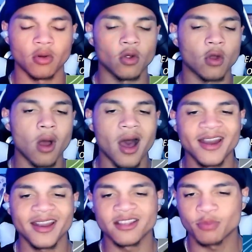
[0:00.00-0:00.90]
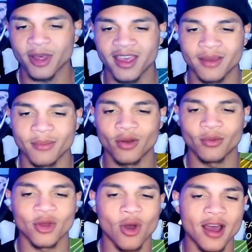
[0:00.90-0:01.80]
Gohan is playing bro,
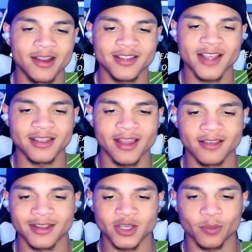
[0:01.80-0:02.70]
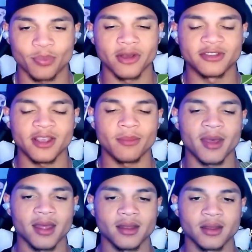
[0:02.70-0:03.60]
Gohan is acting like such a pussy,
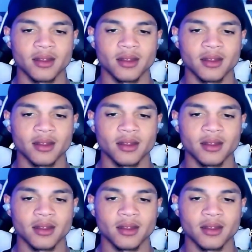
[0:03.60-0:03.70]
man.